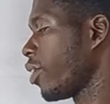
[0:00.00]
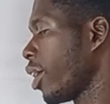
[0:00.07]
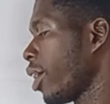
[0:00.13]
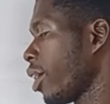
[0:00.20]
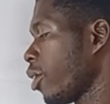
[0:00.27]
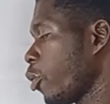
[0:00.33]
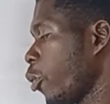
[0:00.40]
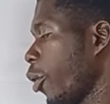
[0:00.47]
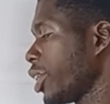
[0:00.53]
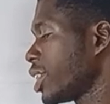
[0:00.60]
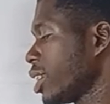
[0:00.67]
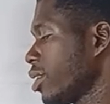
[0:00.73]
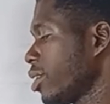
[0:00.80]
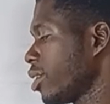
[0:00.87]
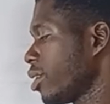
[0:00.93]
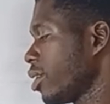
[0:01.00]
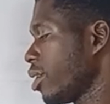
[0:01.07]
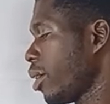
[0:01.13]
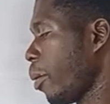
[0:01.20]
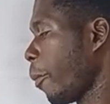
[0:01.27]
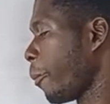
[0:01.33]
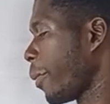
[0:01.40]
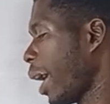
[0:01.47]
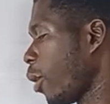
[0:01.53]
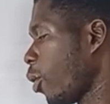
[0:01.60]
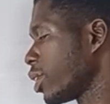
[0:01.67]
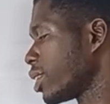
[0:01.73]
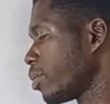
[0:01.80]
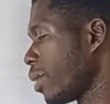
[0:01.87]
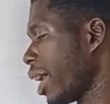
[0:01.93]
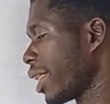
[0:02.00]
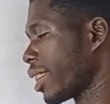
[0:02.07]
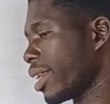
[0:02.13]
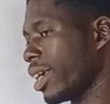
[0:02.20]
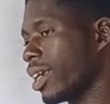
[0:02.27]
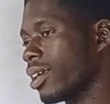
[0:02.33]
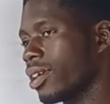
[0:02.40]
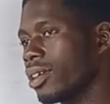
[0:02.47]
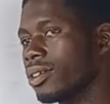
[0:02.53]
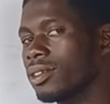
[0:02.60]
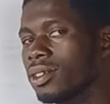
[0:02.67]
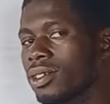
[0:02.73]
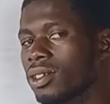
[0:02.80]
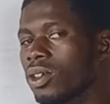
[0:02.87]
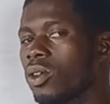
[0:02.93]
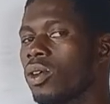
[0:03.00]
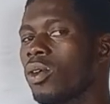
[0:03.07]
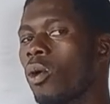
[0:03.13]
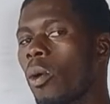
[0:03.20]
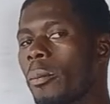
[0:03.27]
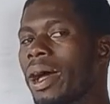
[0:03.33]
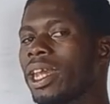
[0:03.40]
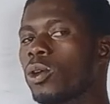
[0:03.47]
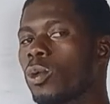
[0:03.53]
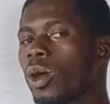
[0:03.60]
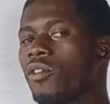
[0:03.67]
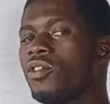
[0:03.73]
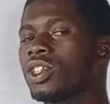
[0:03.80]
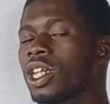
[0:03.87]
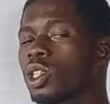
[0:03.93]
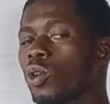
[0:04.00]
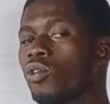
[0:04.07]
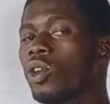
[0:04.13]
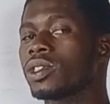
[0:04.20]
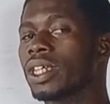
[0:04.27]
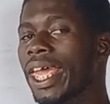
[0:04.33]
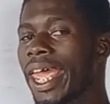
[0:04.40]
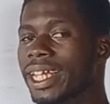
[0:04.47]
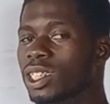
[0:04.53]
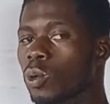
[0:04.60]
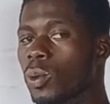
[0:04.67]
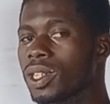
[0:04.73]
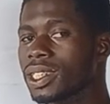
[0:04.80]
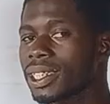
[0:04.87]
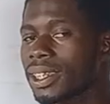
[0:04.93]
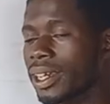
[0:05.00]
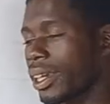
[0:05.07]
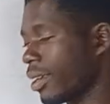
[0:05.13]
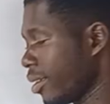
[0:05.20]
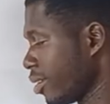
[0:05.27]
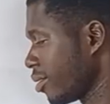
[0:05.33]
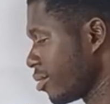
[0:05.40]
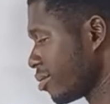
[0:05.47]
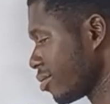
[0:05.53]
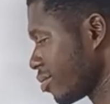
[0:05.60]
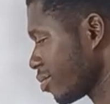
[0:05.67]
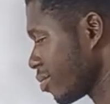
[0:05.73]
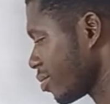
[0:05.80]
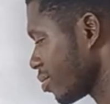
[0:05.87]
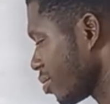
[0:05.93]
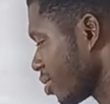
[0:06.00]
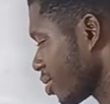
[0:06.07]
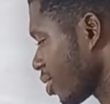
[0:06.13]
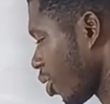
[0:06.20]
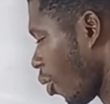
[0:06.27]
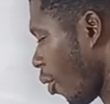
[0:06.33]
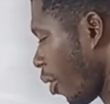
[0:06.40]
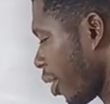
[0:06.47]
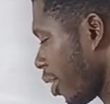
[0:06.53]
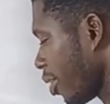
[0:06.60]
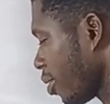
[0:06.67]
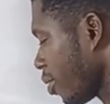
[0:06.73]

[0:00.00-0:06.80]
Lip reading: the equation by what? By 3. Or by the coefficient of what? X, which is 3. Okay.